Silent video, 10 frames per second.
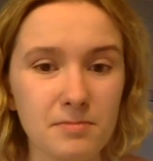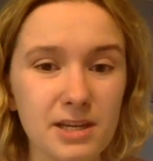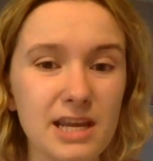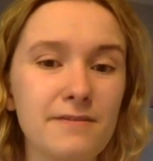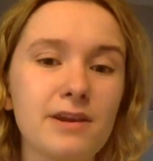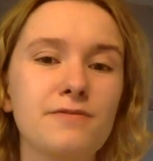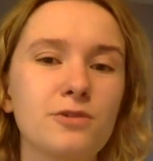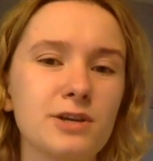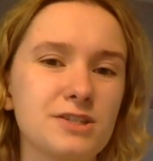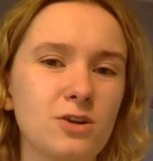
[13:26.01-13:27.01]
like even if
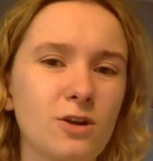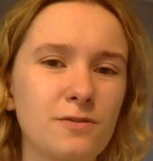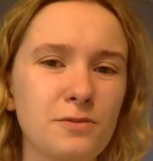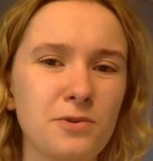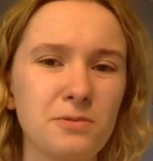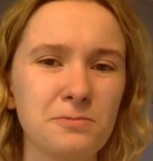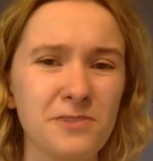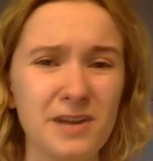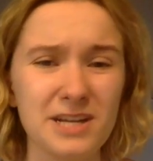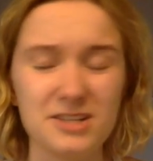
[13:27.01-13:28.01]
there is a curfew put in
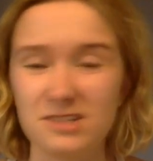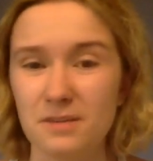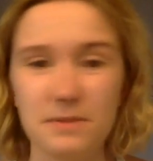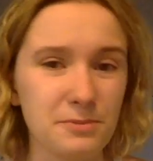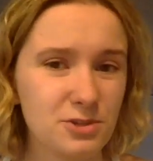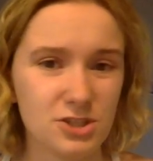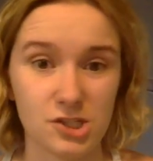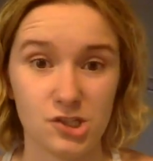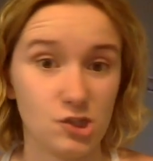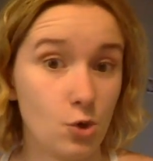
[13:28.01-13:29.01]
place, some people
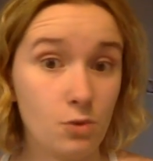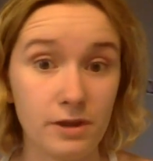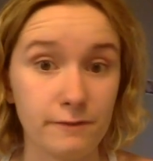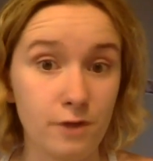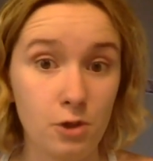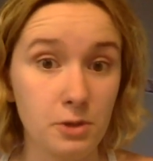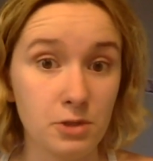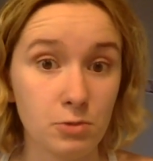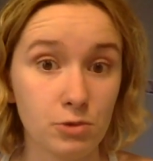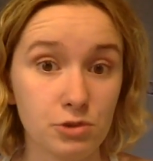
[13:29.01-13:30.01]
just don't like following
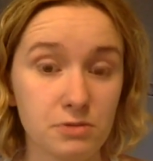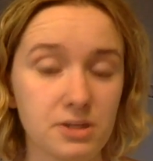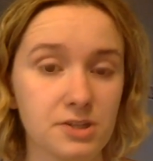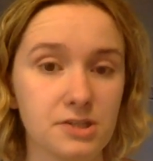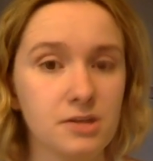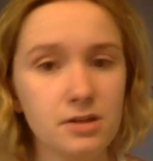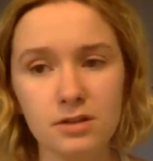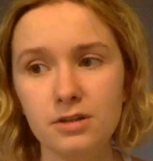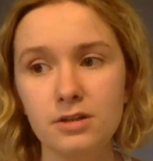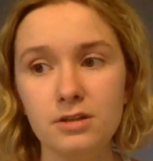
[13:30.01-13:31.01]
the rules because
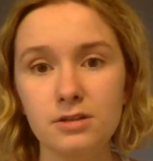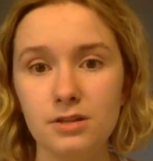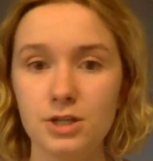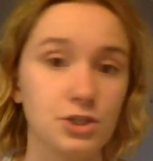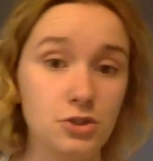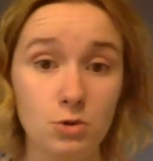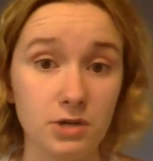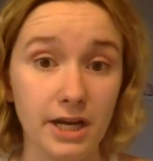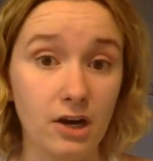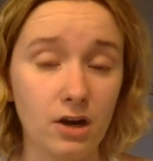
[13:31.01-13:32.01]
they just
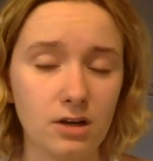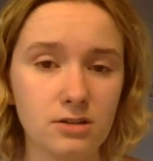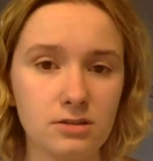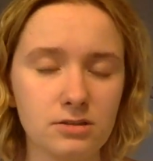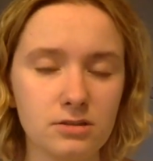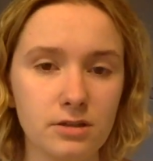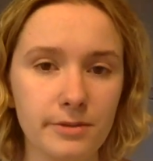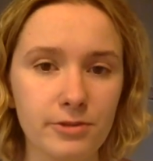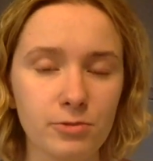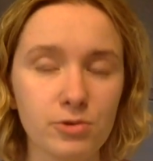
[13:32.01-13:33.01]
don't care
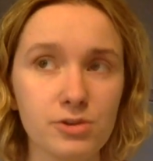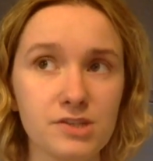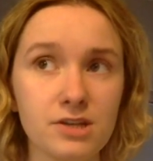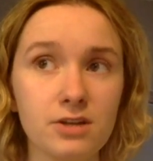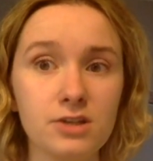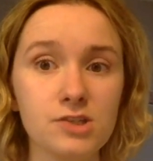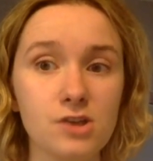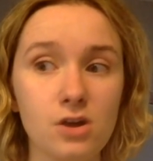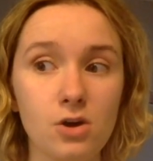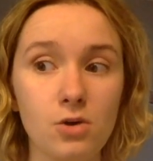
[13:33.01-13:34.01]
about the rules.
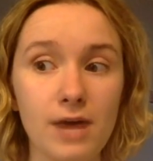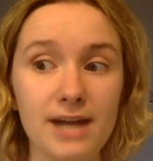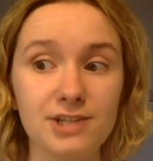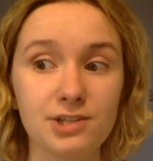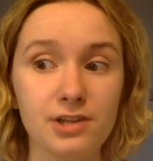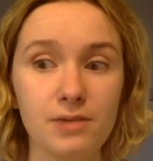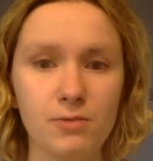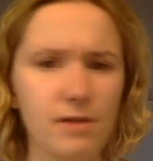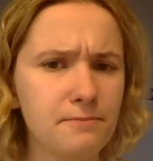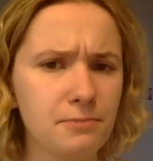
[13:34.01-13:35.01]
So actually,
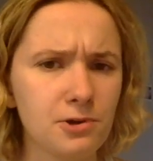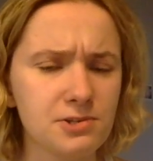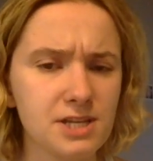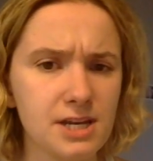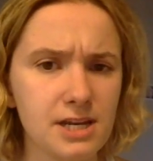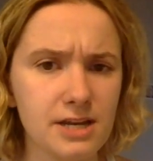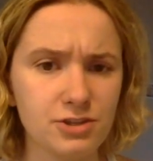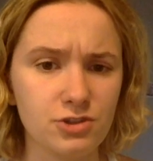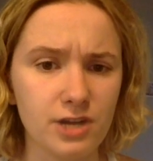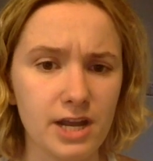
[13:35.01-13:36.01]
one person
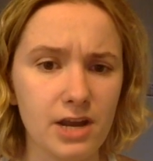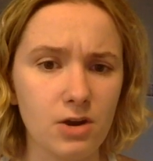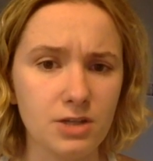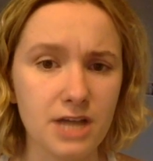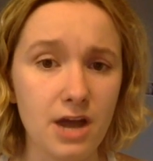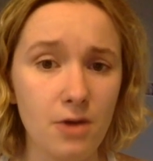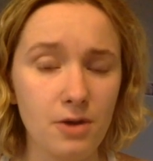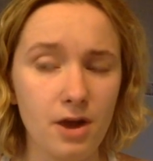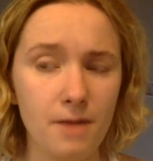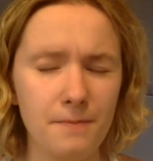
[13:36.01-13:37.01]
yesterday in our
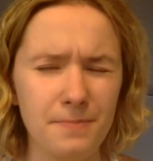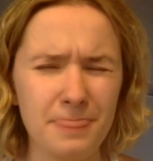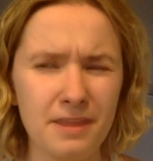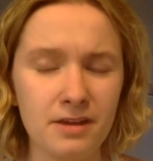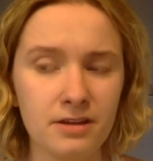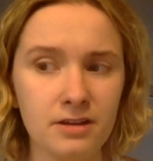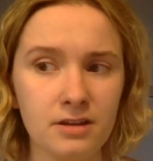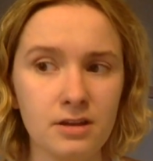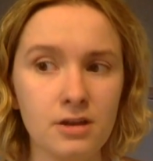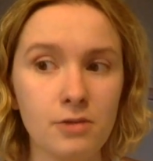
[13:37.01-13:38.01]
town um,
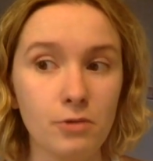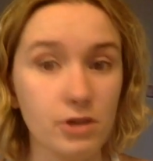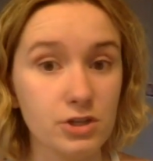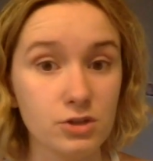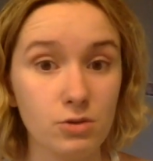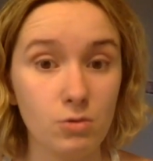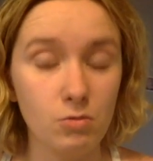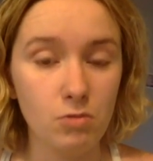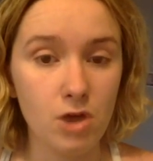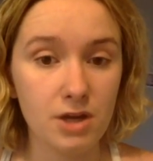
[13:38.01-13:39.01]
was
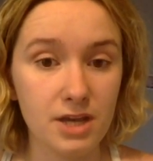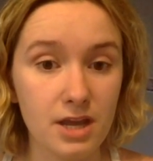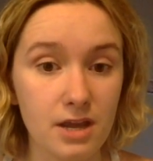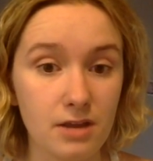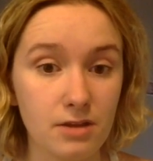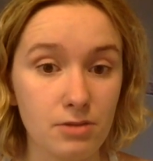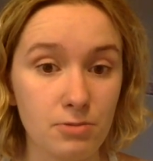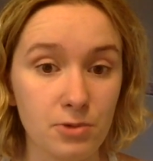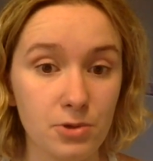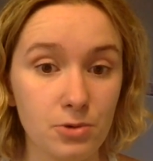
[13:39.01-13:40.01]
walking
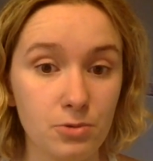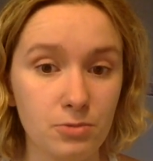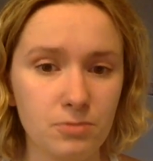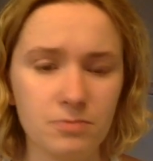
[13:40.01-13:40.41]
through